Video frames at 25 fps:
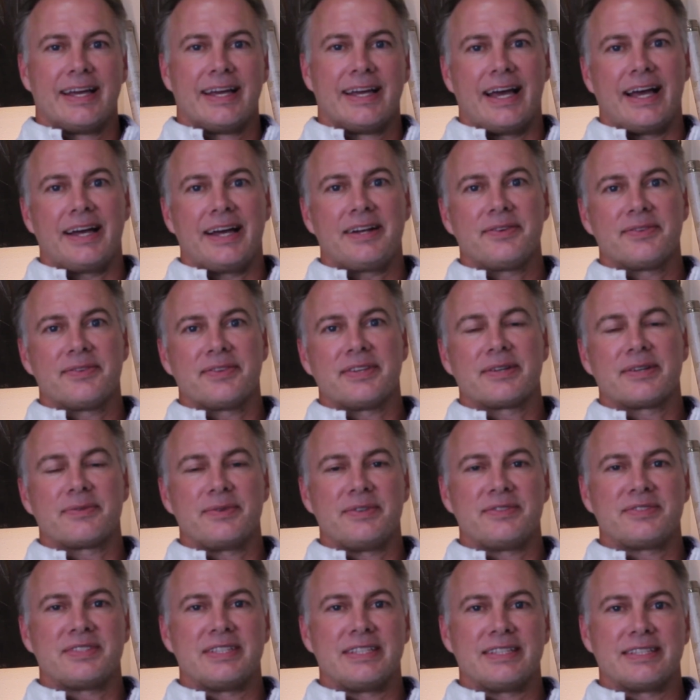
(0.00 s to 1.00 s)
I don't think
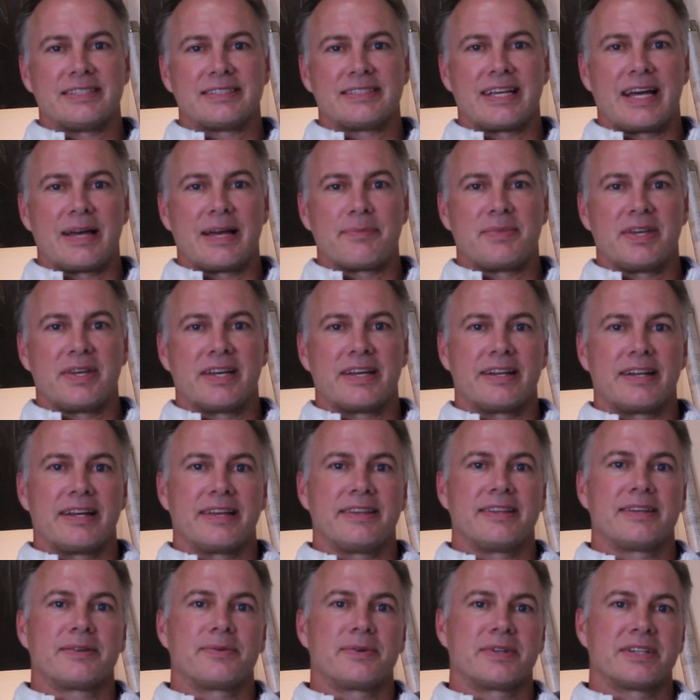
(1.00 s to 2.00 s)
we've seen the top yet. I
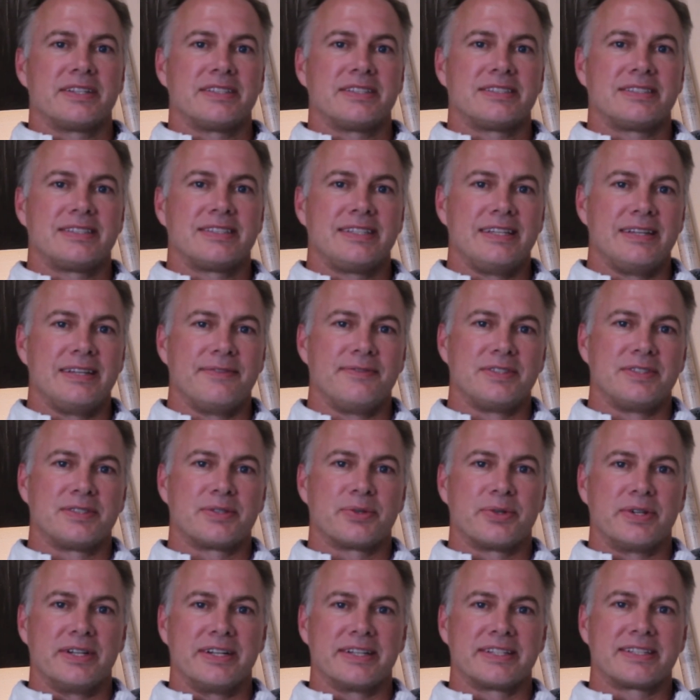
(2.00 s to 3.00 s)
think we're going to see
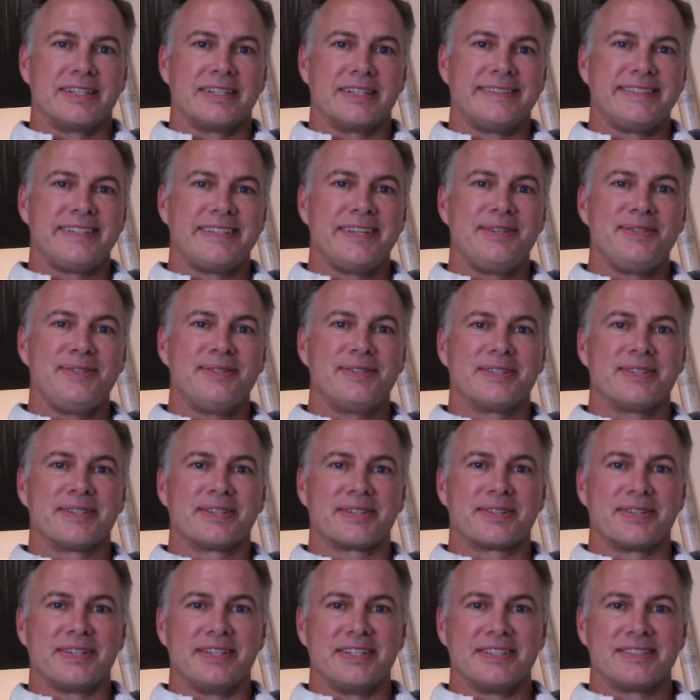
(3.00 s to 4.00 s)
inventory continue to
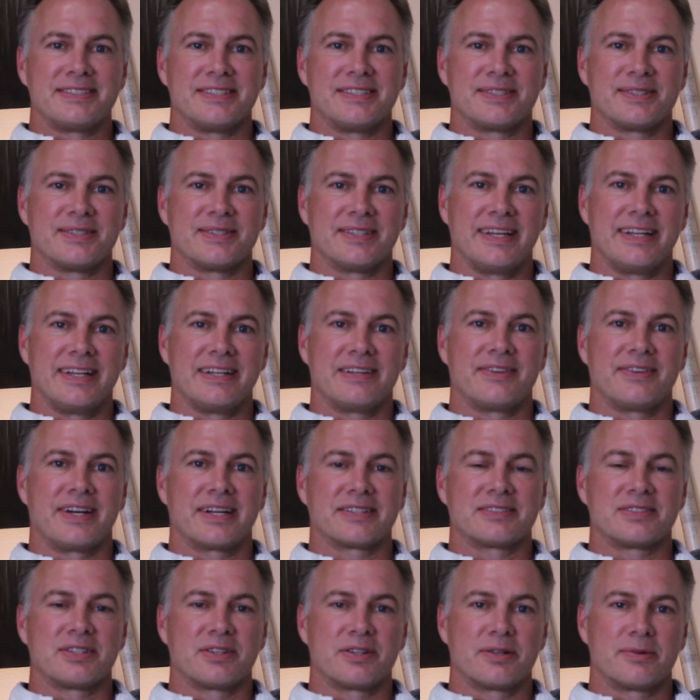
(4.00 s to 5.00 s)
increase until the end of
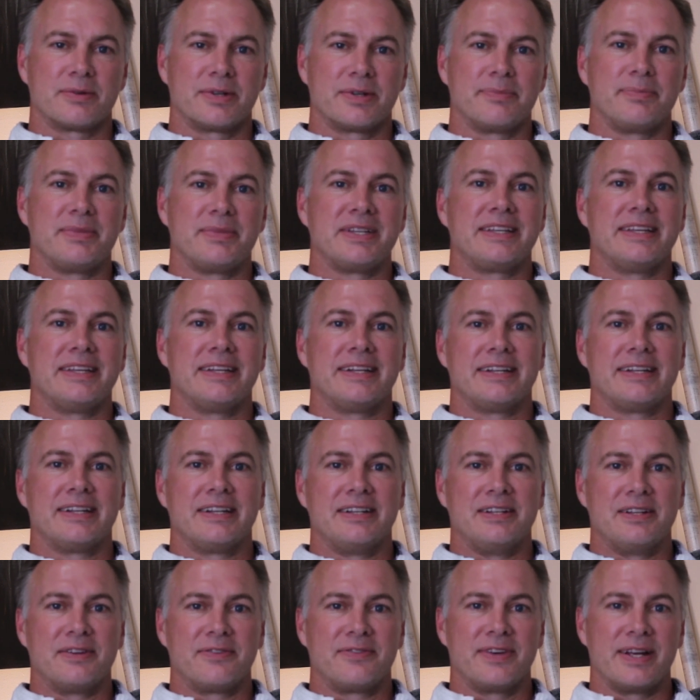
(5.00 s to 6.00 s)
October, beginning
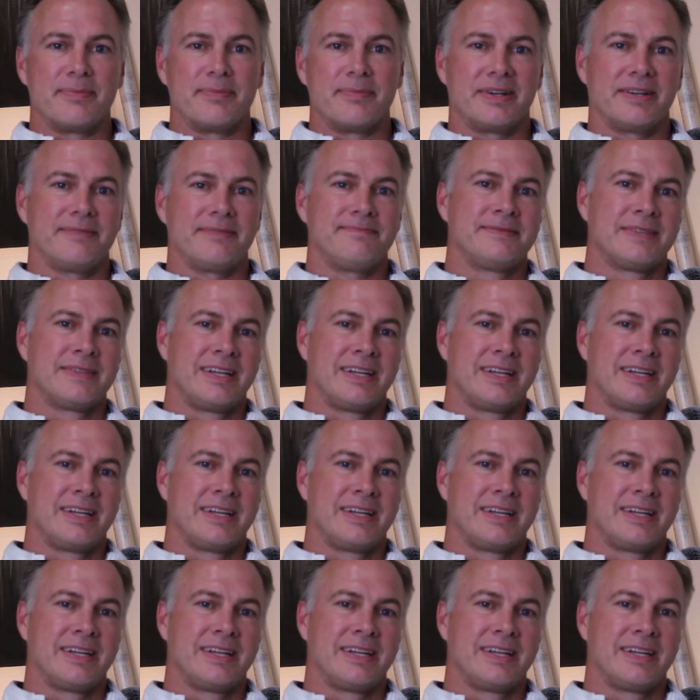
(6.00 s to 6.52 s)
in November.